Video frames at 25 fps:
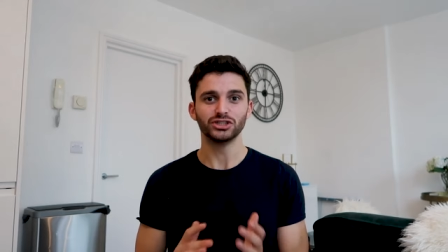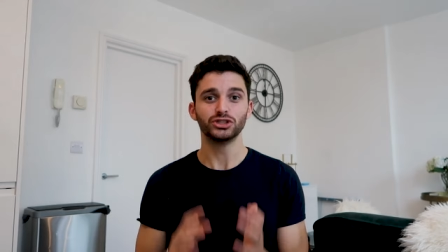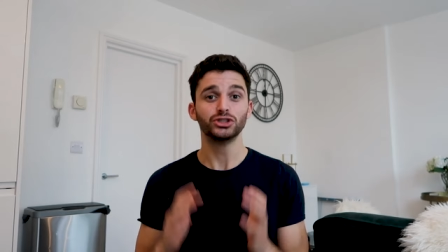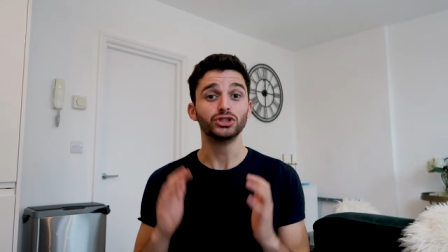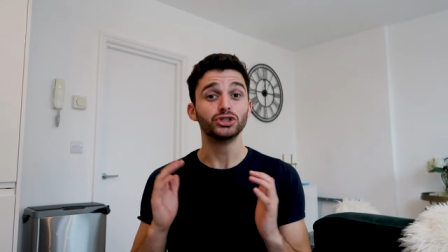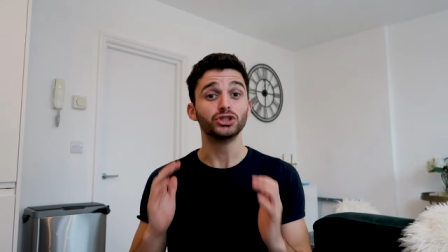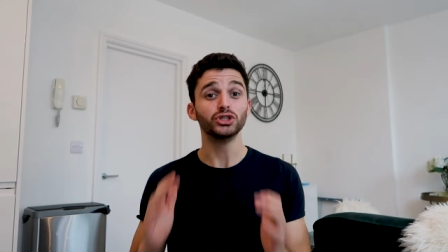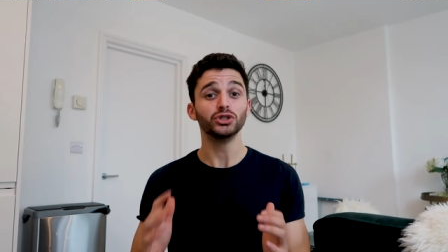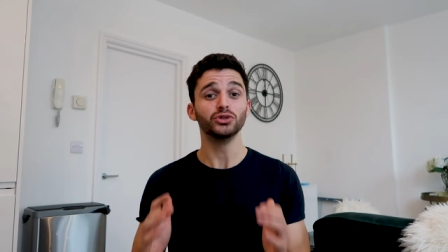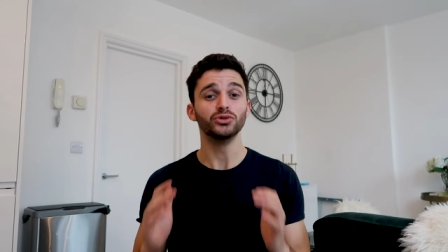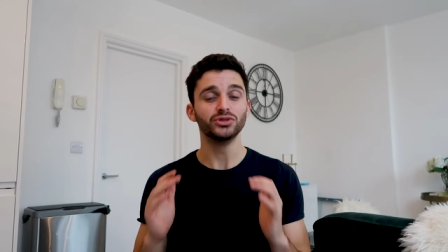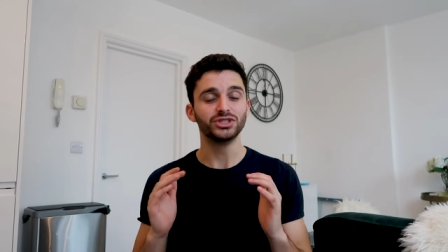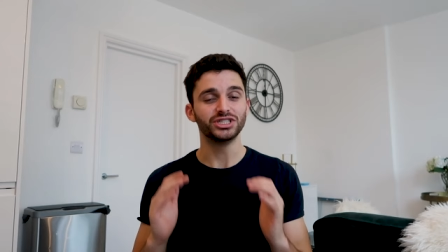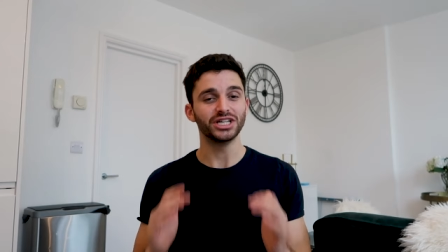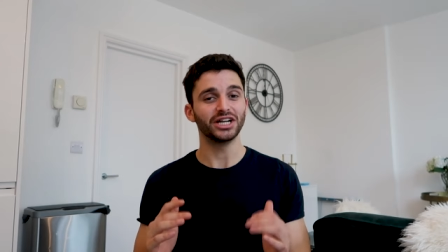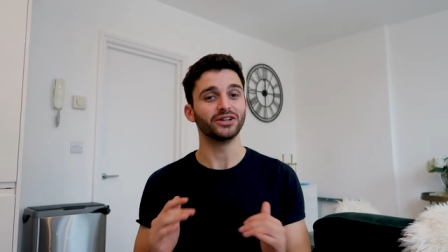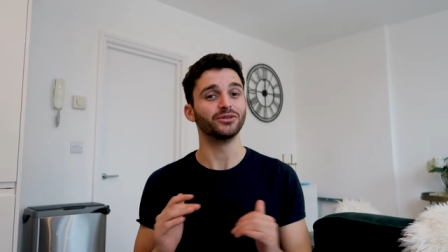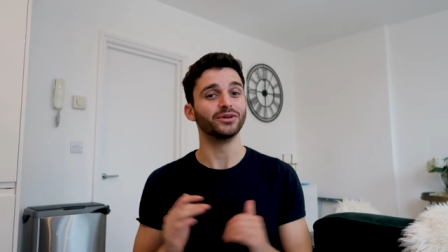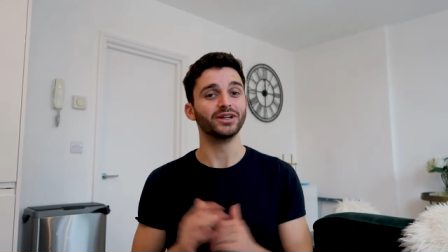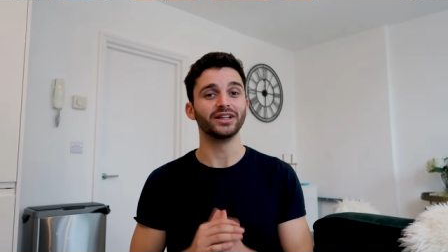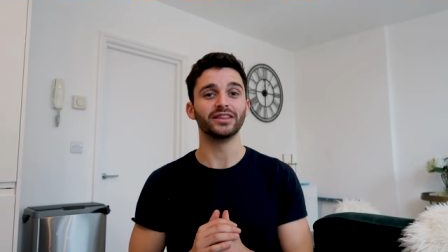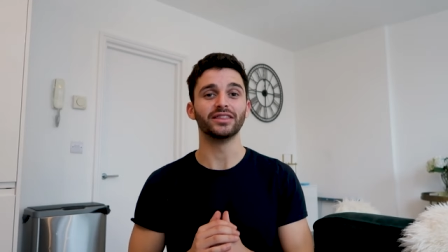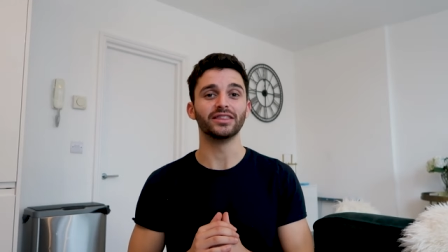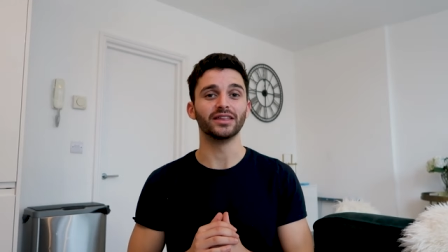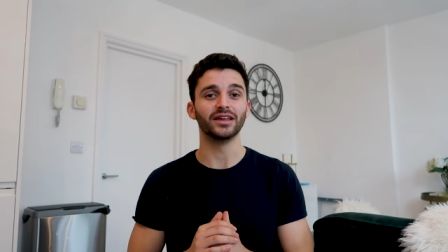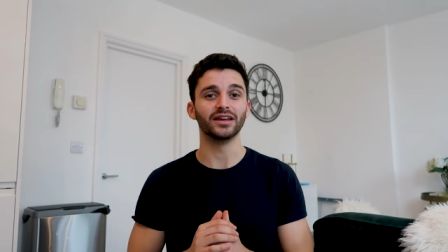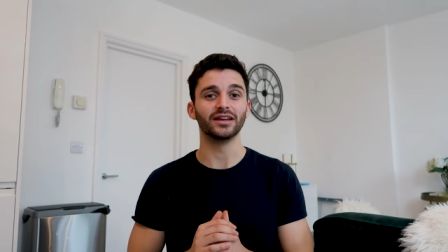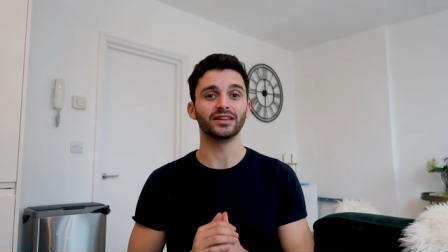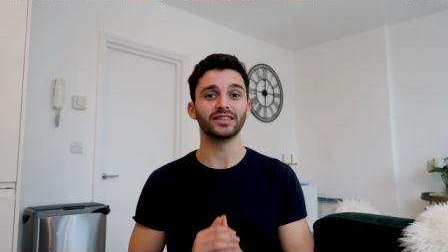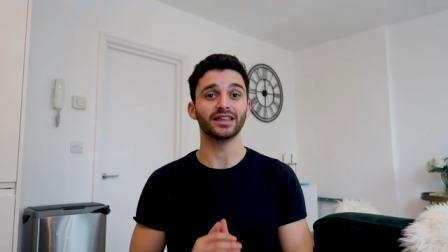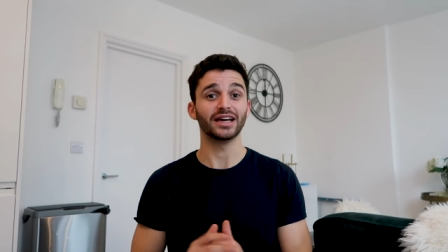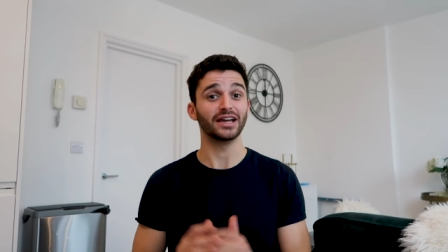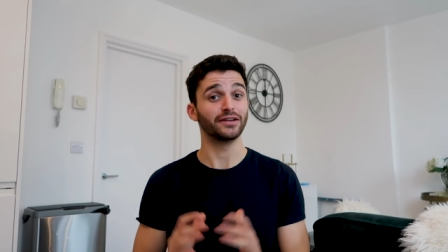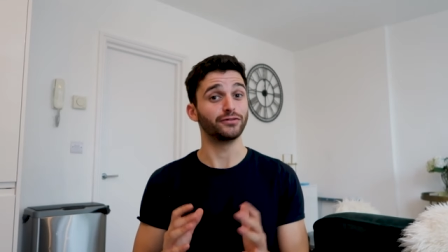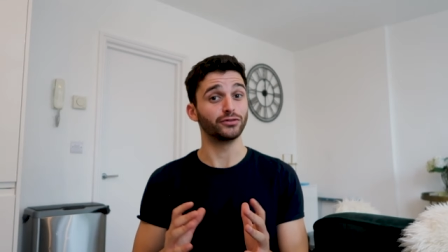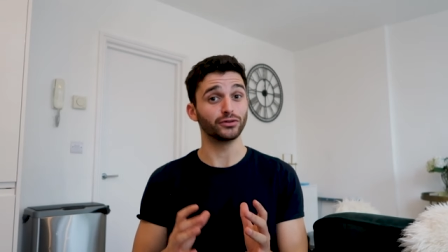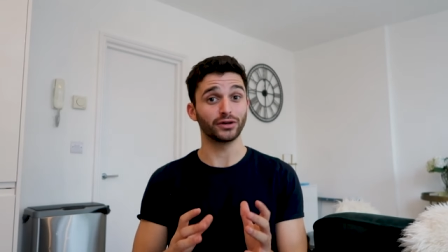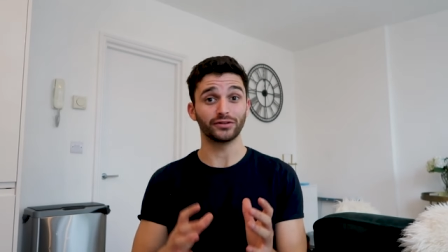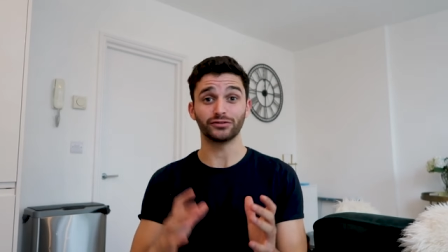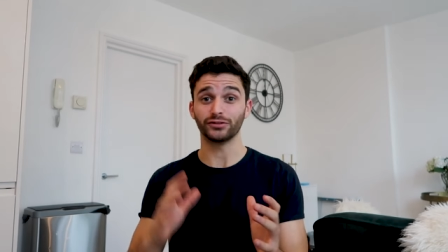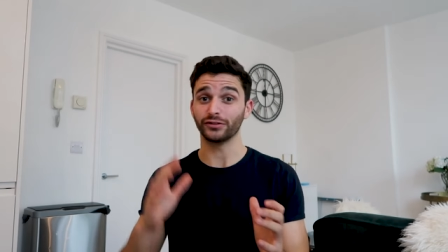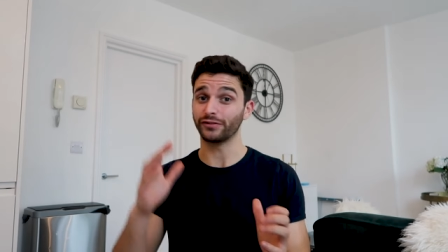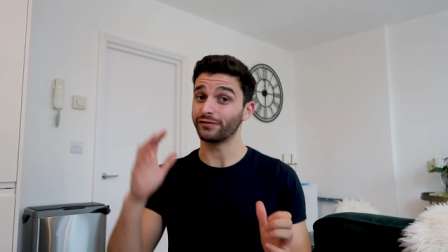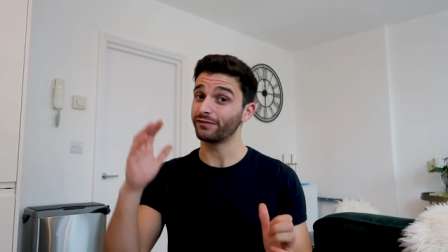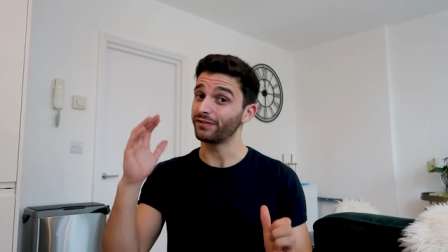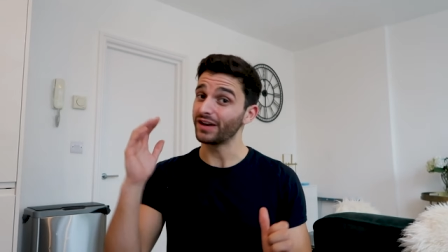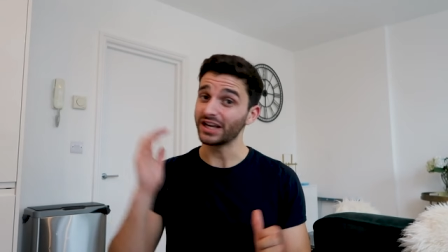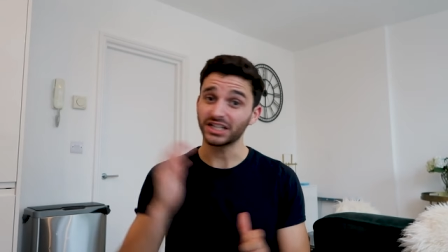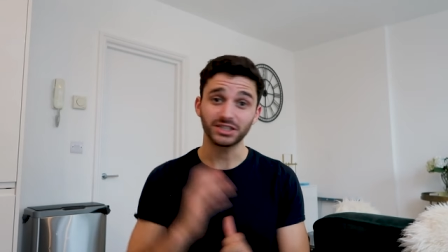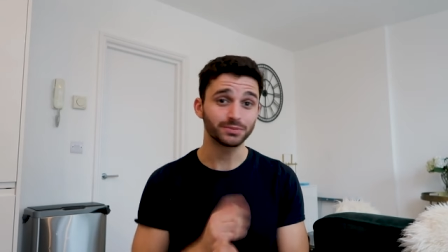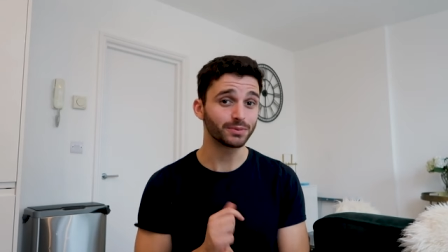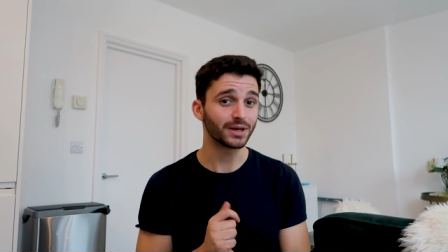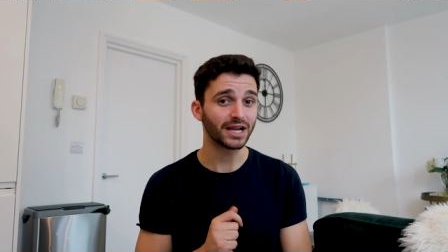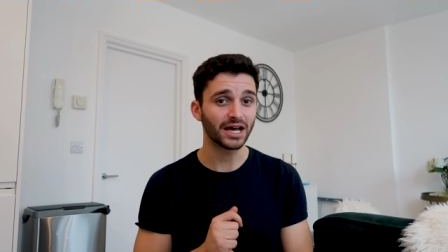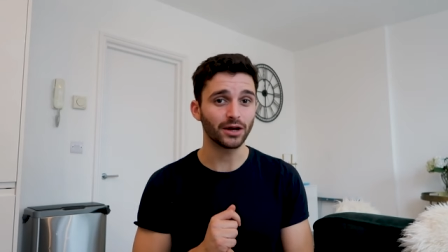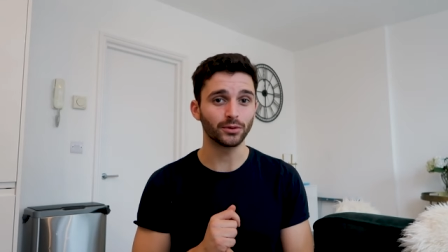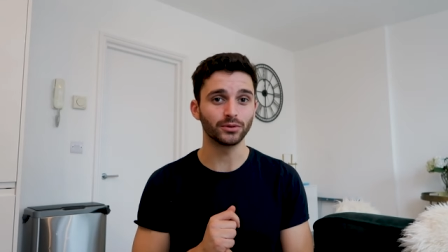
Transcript: I do genuinely think that if you're after flexible